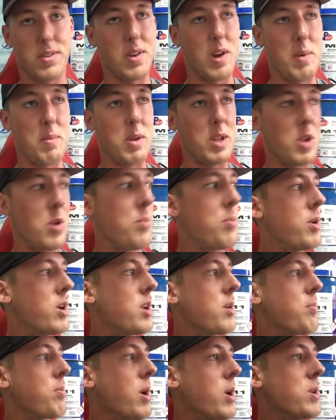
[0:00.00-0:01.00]
So I mean, you
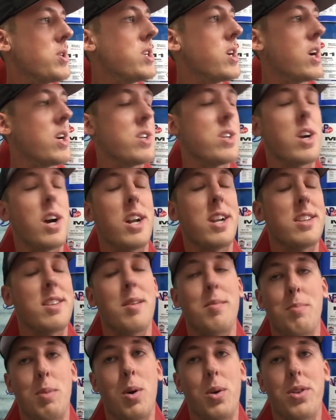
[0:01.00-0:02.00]
put a Pro charger on, it's
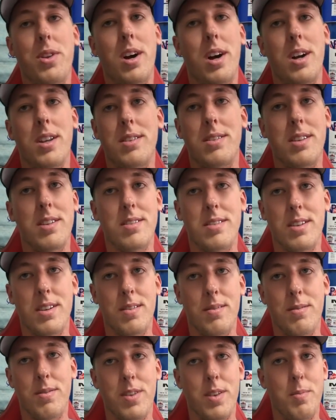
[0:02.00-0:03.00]
a bolt-on
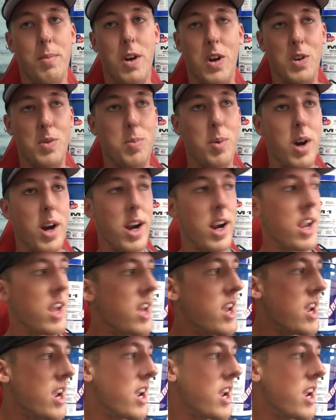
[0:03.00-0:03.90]
system for the most part.